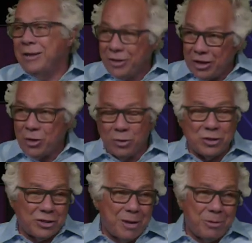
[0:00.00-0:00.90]
You're going to go
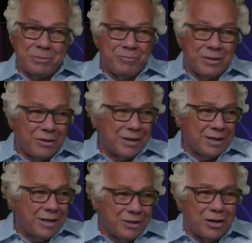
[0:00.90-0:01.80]
into someone.
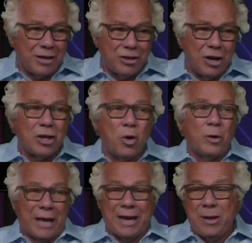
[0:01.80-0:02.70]
Okay, you're not, you're not
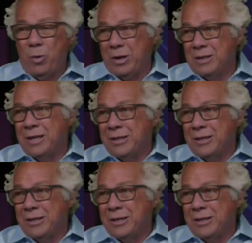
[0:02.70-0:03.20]
going anywhere.